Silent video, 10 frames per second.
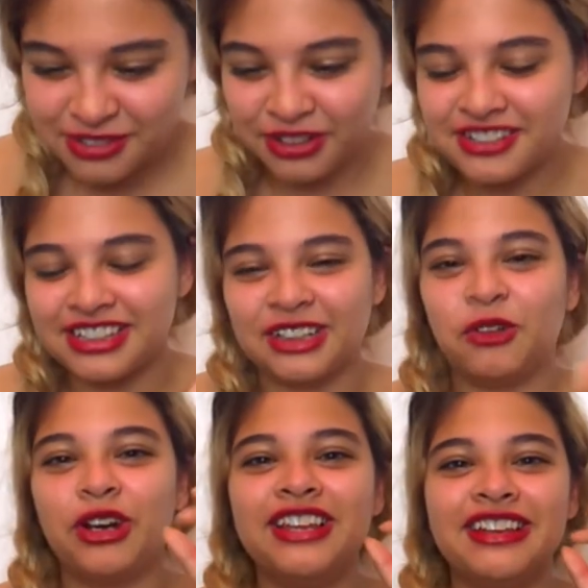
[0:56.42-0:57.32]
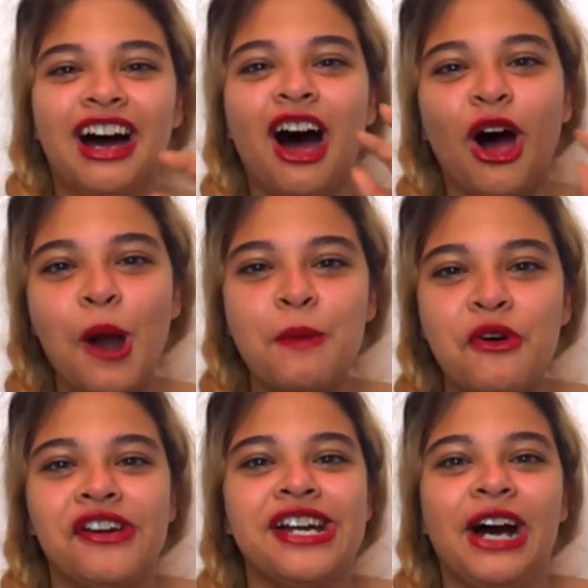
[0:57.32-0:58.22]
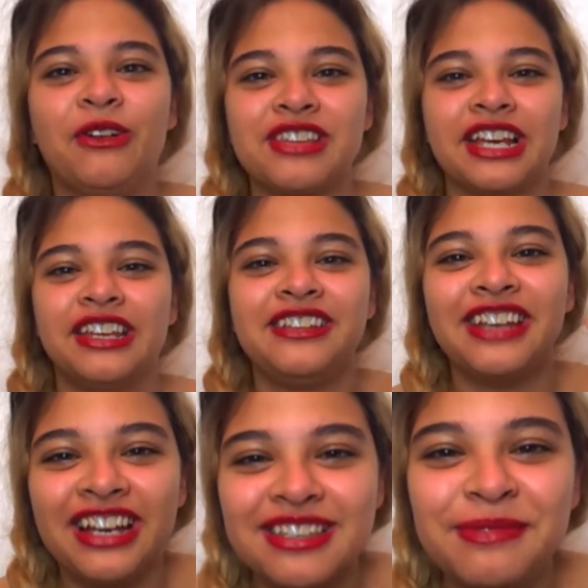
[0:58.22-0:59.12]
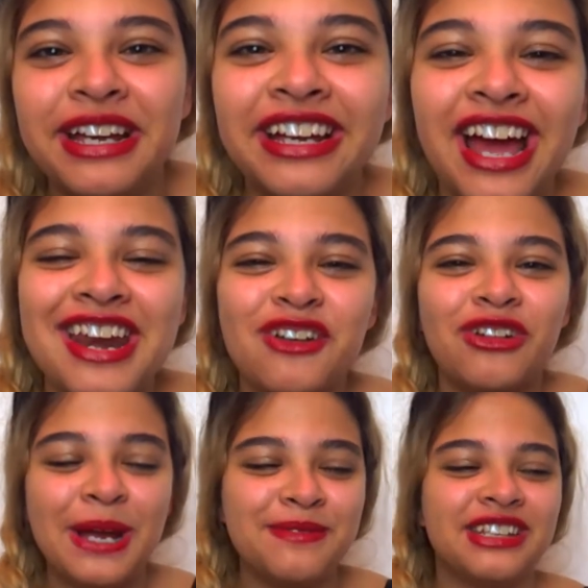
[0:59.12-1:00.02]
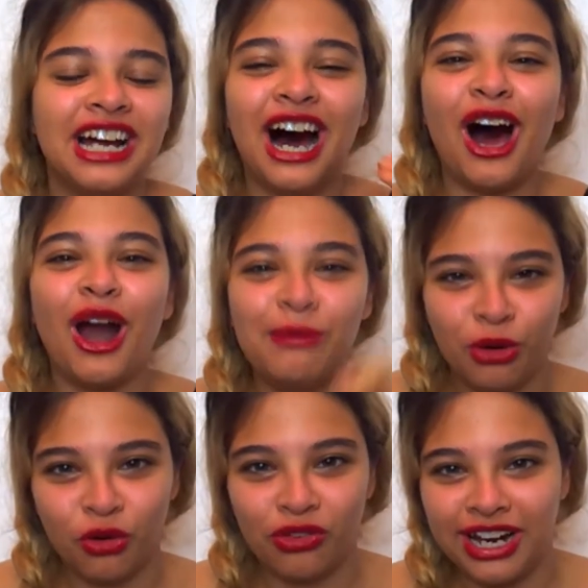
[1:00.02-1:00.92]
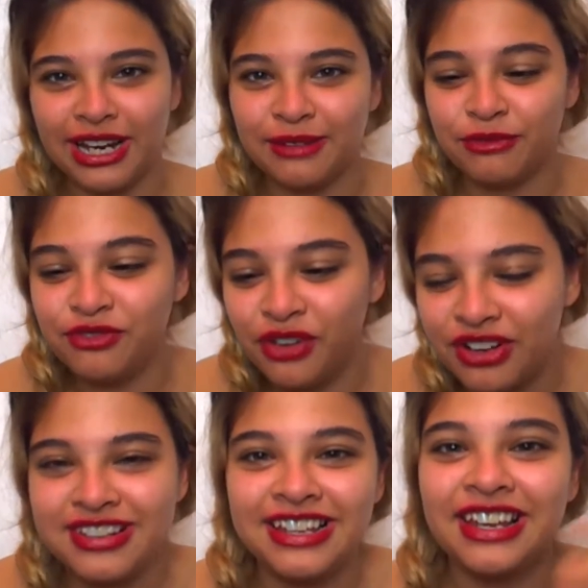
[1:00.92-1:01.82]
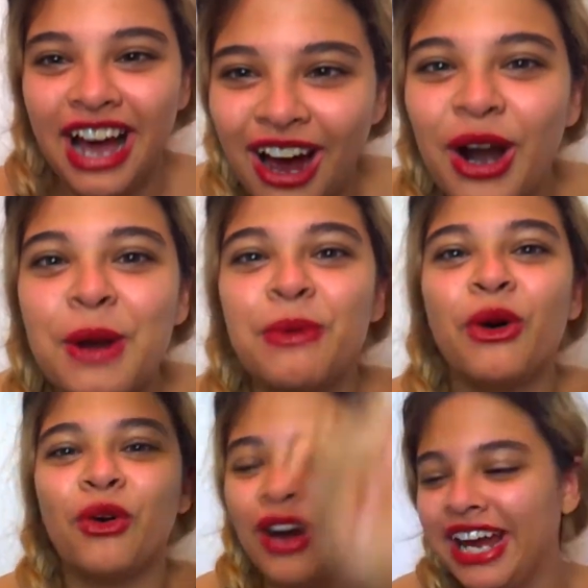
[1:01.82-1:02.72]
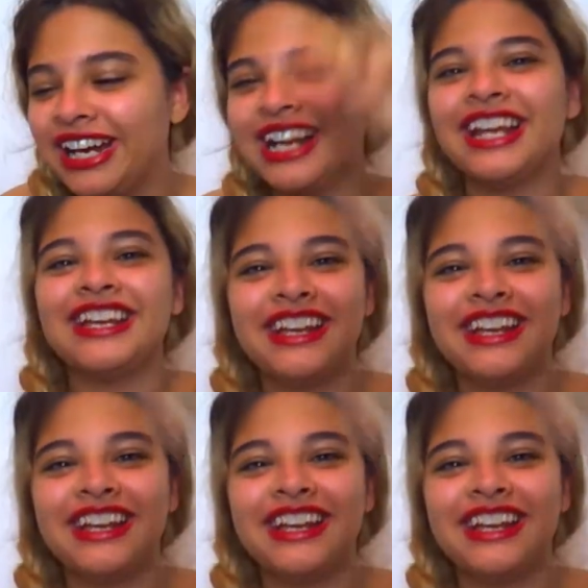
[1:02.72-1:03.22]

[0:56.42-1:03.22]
So I was like, when he said horrible ring, I was like, yes, mate, getting the rhymes and horrible ring and food, horrible ring.